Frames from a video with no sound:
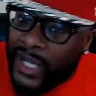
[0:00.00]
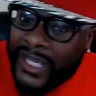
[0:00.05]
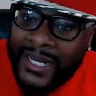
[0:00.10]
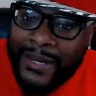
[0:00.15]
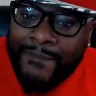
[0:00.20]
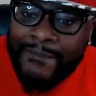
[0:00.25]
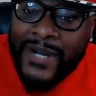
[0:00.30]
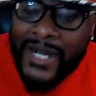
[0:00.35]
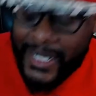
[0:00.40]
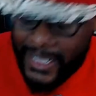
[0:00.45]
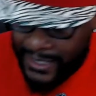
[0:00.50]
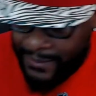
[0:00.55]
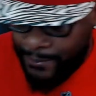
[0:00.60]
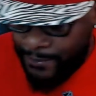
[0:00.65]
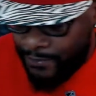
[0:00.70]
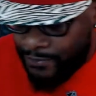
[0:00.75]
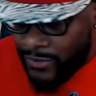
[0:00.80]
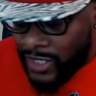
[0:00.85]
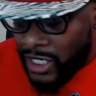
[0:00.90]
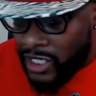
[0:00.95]
and bugging.
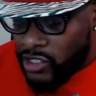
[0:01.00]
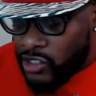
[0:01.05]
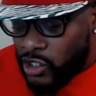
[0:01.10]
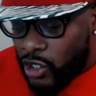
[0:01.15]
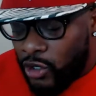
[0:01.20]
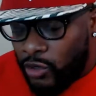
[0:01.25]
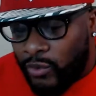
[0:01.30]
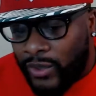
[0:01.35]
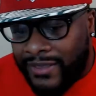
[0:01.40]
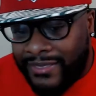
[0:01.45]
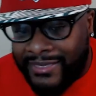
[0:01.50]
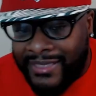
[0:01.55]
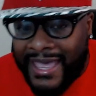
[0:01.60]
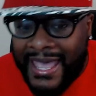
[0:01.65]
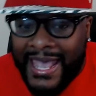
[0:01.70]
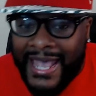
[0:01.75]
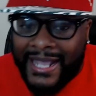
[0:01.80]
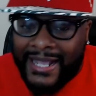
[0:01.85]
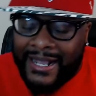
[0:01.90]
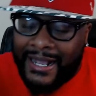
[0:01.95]
So with
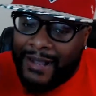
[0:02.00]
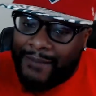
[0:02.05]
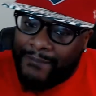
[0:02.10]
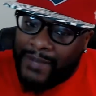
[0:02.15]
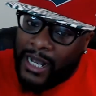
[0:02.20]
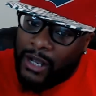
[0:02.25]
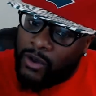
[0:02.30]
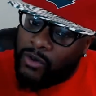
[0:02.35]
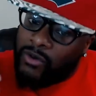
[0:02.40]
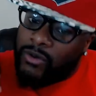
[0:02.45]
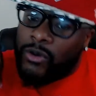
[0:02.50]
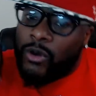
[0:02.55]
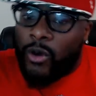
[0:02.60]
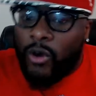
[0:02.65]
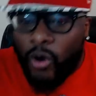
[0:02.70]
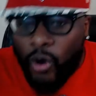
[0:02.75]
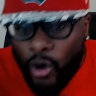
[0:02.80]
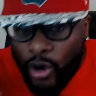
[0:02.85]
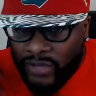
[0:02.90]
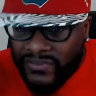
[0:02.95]
that, I'm out all the